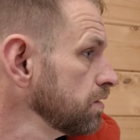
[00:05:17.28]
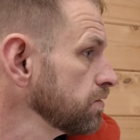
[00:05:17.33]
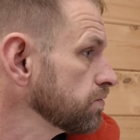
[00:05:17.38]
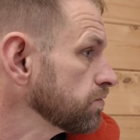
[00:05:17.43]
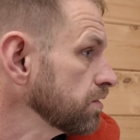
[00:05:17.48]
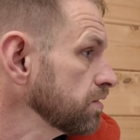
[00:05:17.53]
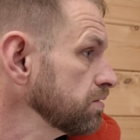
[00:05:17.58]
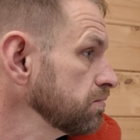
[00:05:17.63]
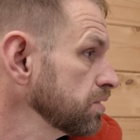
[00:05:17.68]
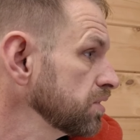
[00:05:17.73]

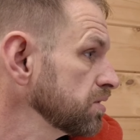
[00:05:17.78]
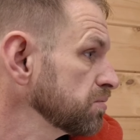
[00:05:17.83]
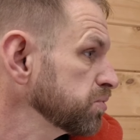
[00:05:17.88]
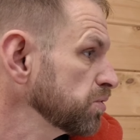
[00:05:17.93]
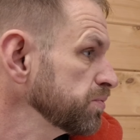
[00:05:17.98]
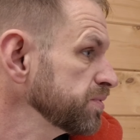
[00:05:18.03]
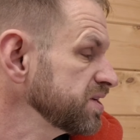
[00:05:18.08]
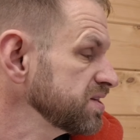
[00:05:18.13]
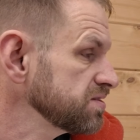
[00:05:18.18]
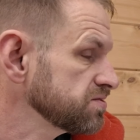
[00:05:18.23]
So uh, i
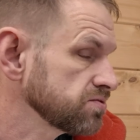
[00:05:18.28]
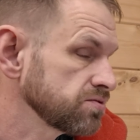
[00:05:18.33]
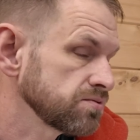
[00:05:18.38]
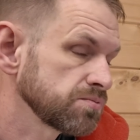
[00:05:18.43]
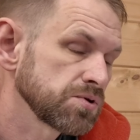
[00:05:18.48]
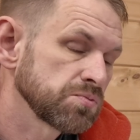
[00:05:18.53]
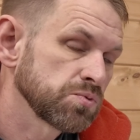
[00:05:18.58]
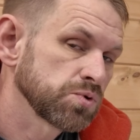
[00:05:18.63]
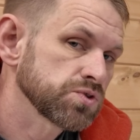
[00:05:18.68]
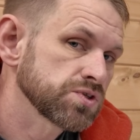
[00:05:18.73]
probably need to do a
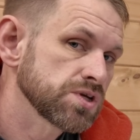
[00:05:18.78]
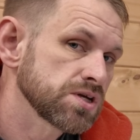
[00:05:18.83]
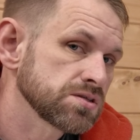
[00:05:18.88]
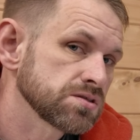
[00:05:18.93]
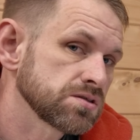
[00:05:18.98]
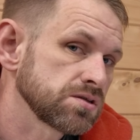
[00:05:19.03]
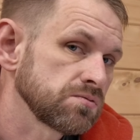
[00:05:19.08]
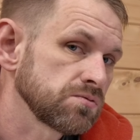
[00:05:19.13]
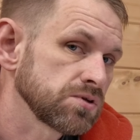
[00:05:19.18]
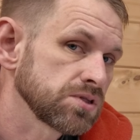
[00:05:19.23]
bit more
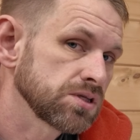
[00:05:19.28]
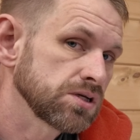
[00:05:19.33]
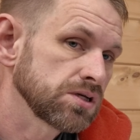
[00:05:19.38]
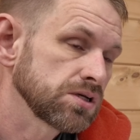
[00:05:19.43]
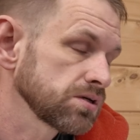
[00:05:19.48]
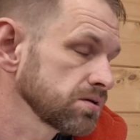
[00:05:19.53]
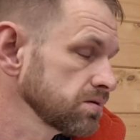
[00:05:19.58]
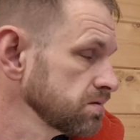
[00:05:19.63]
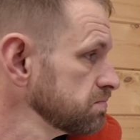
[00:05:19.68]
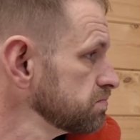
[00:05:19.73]
testing with
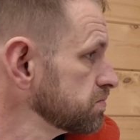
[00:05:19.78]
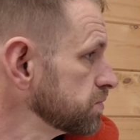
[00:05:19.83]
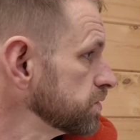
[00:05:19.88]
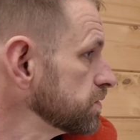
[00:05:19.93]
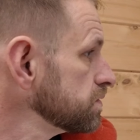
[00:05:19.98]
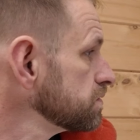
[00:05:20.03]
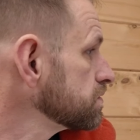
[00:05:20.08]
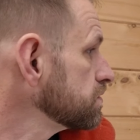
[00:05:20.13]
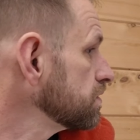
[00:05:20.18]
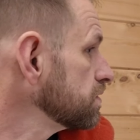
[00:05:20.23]
that,
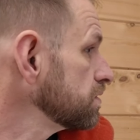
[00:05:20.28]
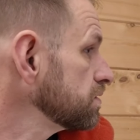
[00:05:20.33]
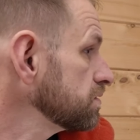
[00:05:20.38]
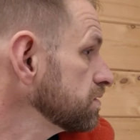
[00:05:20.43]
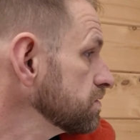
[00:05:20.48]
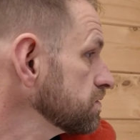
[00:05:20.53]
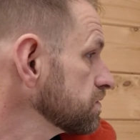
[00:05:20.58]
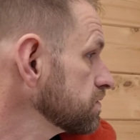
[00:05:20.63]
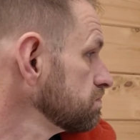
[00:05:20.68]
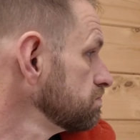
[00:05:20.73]
but uh, it
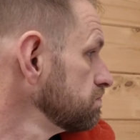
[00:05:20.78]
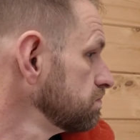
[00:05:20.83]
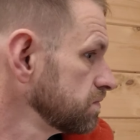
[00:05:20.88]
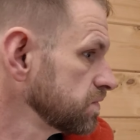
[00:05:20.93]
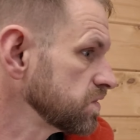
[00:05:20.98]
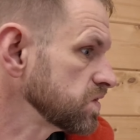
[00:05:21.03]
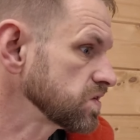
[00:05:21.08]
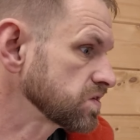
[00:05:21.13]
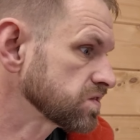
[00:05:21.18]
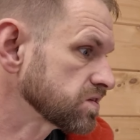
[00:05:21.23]
does
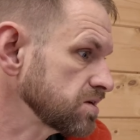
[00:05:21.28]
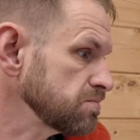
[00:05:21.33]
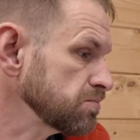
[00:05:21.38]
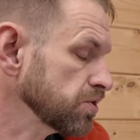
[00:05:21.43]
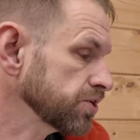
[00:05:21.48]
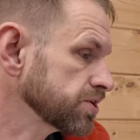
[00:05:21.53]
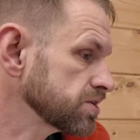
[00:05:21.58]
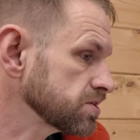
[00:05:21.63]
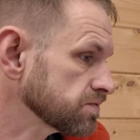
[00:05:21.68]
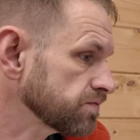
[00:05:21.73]
seem
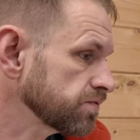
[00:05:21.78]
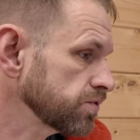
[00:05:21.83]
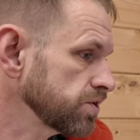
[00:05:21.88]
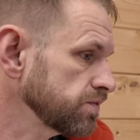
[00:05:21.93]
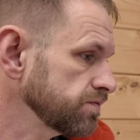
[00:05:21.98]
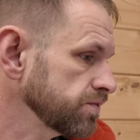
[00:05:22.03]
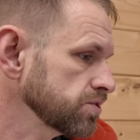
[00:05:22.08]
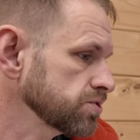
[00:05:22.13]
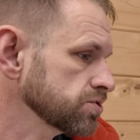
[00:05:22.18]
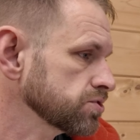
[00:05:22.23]
like it's fully
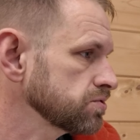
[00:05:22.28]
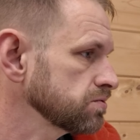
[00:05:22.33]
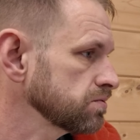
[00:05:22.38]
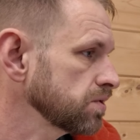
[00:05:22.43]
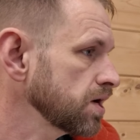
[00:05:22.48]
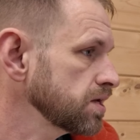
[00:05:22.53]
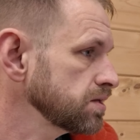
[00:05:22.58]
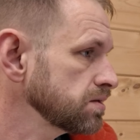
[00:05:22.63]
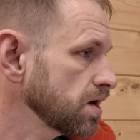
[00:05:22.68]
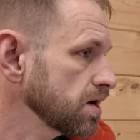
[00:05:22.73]
functional.
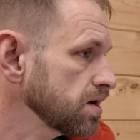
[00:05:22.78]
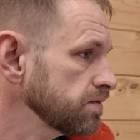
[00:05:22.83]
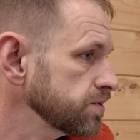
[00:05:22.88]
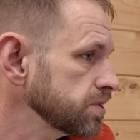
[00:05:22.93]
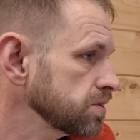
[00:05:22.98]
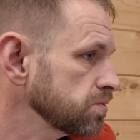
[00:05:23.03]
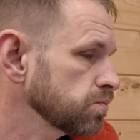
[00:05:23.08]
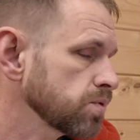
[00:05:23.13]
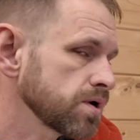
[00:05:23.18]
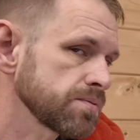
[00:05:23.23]
And
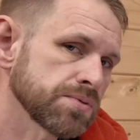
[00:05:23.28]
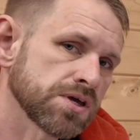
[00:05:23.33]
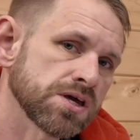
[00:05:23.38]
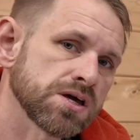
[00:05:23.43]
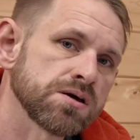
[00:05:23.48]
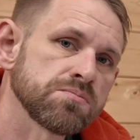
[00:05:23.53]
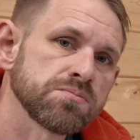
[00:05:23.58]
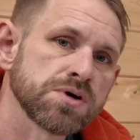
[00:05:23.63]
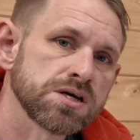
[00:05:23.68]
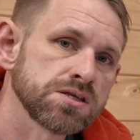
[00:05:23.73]
having the
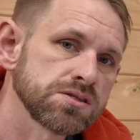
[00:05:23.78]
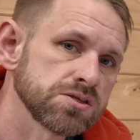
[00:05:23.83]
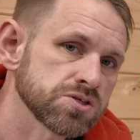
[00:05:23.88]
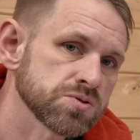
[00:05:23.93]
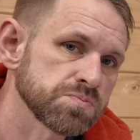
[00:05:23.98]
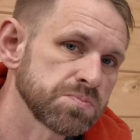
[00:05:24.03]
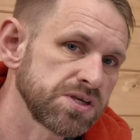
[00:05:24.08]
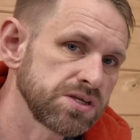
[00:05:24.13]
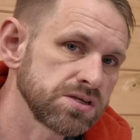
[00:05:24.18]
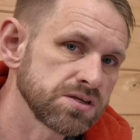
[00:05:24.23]
webcam and the
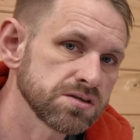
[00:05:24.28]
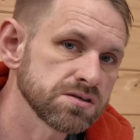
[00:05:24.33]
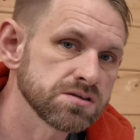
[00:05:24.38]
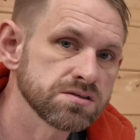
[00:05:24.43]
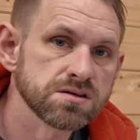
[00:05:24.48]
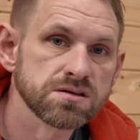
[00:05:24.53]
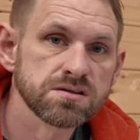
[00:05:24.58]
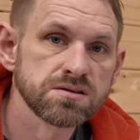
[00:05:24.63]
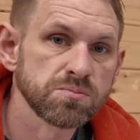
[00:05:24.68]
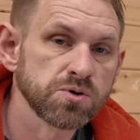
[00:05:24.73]

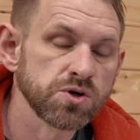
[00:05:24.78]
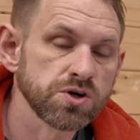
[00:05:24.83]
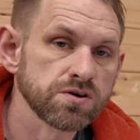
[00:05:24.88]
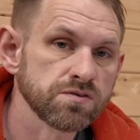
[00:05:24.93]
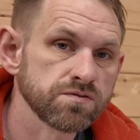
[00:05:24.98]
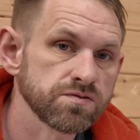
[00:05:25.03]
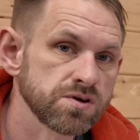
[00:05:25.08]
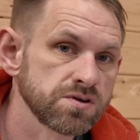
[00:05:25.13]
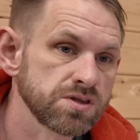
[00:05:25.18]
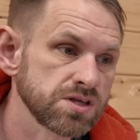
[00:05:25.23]
speakers and the
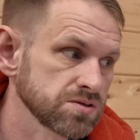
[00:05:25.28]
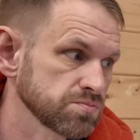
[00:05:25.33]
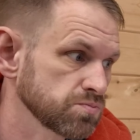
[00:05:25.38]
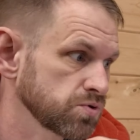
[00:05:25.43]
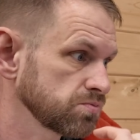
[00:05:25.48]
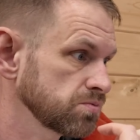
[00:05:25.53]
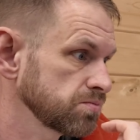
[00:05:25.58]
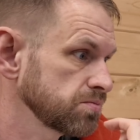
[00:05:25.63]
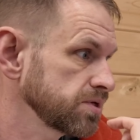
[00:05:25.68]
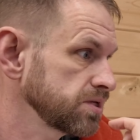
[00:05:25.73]
microphone, that's
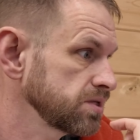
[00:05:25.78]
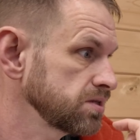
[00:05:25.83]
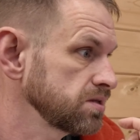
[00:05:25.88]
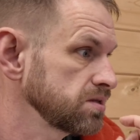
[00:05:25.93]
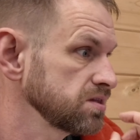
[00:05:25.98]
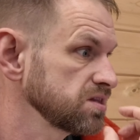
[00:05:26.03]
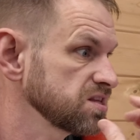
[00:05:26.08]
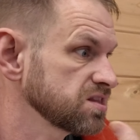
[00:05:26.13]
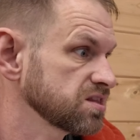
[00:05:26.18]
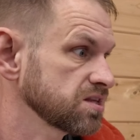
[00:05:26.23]

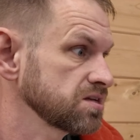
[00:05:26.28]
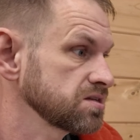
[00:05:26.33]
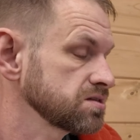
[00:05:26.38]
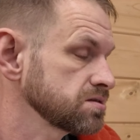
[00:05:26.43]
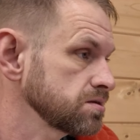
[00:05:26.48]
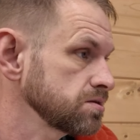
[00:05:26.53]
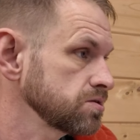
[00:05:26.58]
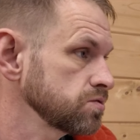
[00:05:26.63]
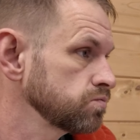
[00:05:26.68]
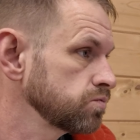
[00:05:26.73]
probably the things
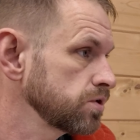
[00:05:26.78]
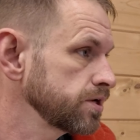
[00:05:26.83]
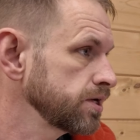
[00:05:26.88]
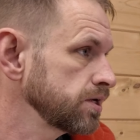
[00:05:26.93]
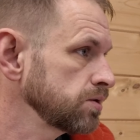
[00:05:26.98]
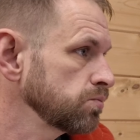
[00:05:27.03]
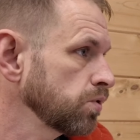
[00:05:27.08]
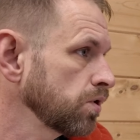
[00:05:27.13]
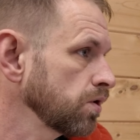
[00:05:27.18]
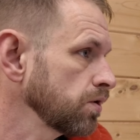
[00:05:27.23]
that you
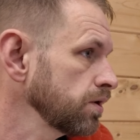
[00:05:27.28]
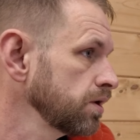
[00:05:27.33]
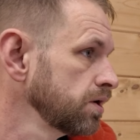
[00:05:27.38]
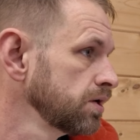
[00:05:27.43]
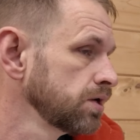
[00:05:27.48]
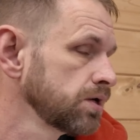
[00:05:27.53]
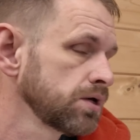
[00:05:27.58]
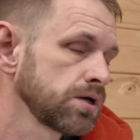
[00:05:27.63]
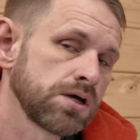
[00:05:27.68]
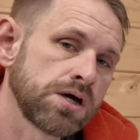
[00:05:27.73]
really want
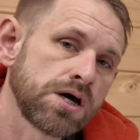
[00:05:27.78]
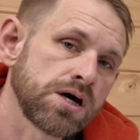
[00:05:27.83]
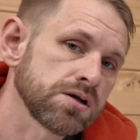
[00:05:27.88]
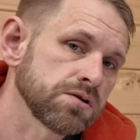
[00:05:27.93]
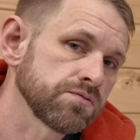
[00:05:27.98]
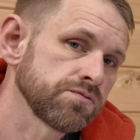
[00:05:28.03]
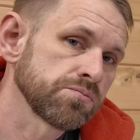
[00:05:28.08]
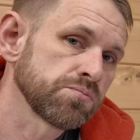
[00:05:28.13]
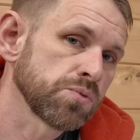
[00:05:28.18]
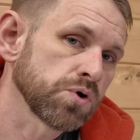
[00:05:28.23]
out
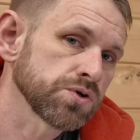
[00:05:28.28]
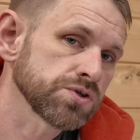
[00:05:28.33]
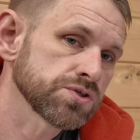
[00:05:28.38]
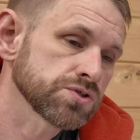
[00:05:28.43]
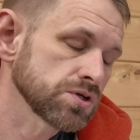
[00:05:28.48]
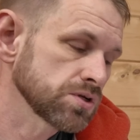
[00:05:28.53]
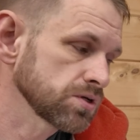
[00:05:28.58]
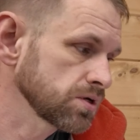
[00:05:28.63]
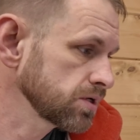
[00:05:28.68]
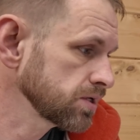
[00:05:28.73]
of a
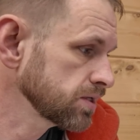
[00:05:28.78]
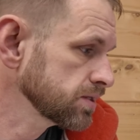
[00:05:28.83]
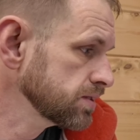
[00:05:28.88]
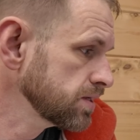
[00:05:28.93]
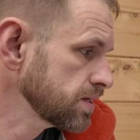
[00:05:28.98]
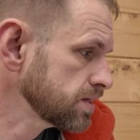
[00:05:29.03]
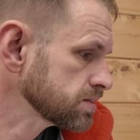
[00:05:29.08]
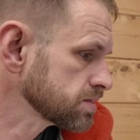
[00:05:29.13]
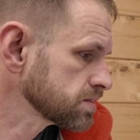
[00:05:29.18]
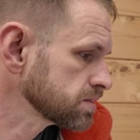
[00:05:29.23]
monitor like
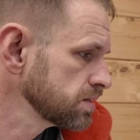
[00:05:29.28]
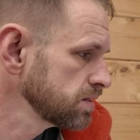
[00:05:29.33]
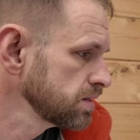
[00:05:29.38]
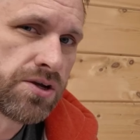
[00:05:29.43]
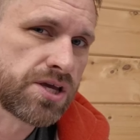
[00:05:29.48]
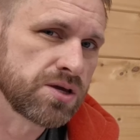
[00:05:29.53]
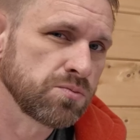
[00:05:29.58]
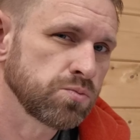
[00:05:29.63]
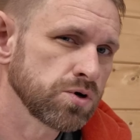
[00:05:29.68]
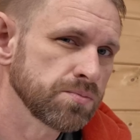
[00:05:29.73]
this.
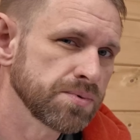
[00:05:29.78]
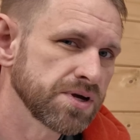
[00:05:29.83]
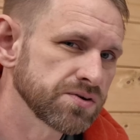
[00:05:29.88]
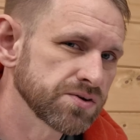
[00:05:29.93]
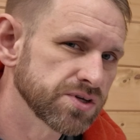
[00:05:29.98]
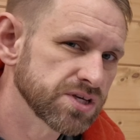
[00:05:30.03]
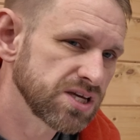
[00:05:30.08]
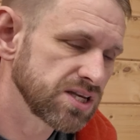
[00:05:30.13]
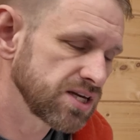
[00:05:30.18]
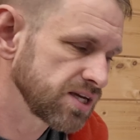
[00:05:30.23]
Okay, what
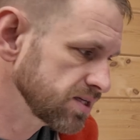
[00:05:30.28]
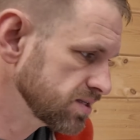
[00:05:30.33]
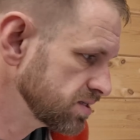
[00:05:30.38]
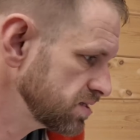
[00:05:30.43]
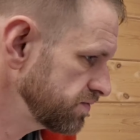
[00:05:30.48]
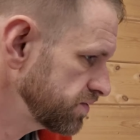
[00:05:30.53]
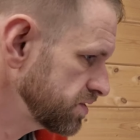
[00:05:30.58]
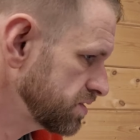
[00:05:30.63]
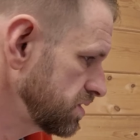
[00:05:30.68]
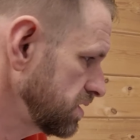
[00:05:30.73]
about
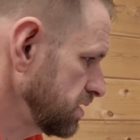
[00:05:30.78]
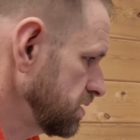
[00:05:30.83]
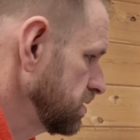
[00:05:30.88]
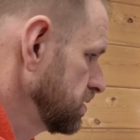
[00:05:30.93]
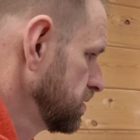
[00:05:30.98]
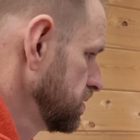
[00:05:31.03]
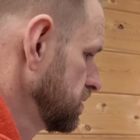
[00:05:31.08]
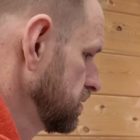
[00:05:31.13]
connectivity?